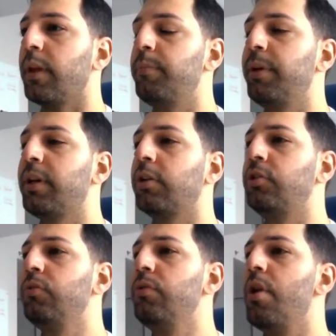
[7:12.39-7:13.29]
because
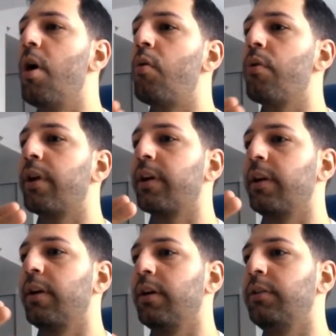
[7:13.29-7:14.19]
you know they're
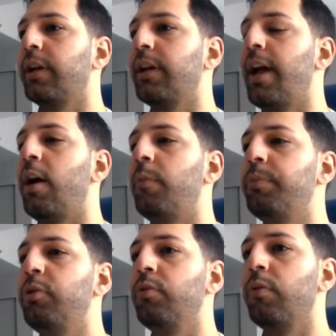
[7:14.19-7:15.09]
gonna they're gonna help
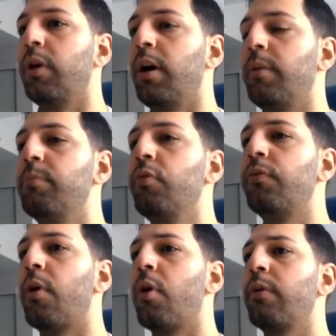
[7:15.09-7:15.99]
you uh, move
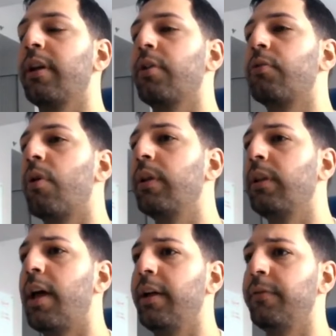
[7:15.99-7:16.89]
forward and grow in
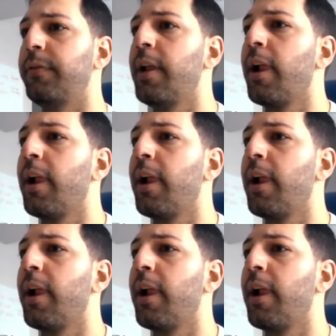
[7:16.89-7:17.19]
life,